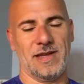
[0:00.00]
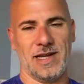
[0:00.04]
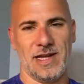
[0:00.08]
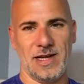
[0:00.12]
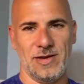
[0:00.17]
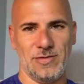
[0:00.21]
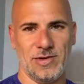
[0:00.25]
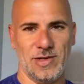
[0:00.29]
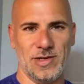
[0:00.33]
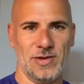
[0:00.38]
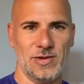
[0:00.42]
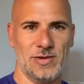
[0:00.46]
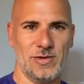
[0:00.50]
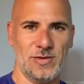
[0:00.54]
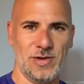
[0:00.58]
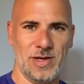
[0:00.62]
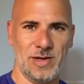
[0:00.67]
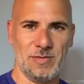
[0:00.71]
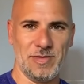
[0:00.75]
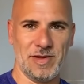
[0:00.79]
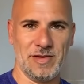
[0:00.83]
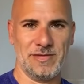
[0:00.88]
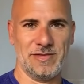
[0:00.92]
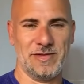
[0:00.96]
How are you
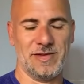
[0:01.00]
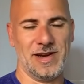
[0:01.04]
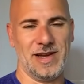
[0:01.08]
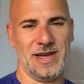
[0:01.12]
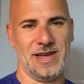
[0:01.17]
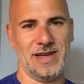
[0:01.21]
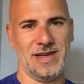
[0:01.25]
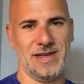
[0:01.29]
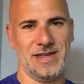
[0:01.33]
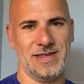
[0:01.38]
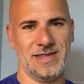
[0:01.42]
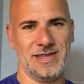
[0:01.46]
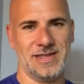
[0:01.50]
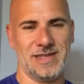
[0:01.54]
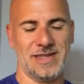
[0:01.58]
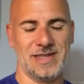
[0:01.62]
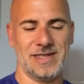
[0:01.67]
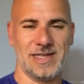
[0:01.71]
doing, my friends?